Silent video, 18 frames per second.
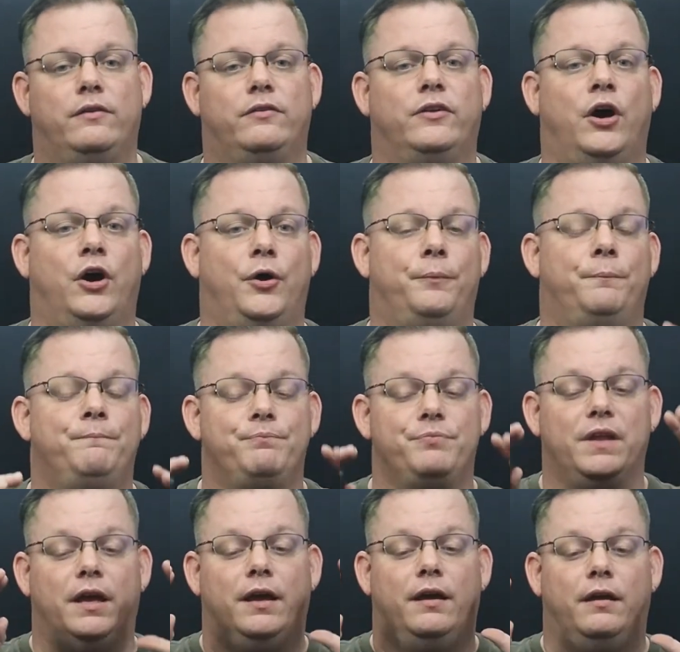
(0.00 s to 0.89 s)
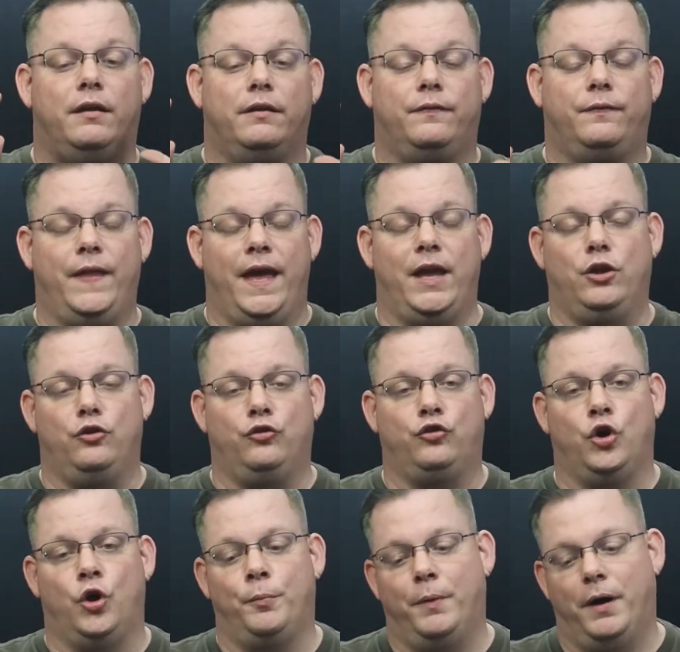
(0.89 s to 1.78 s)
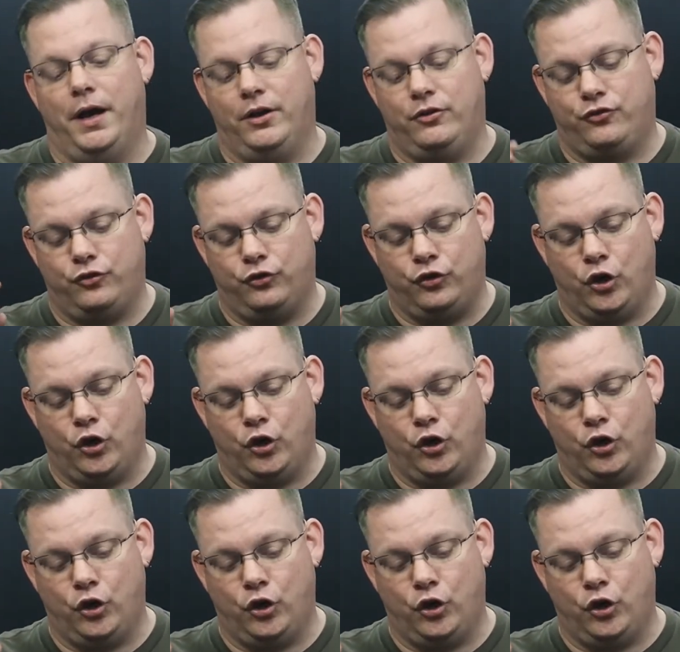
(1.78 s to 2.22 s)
So thank you so much.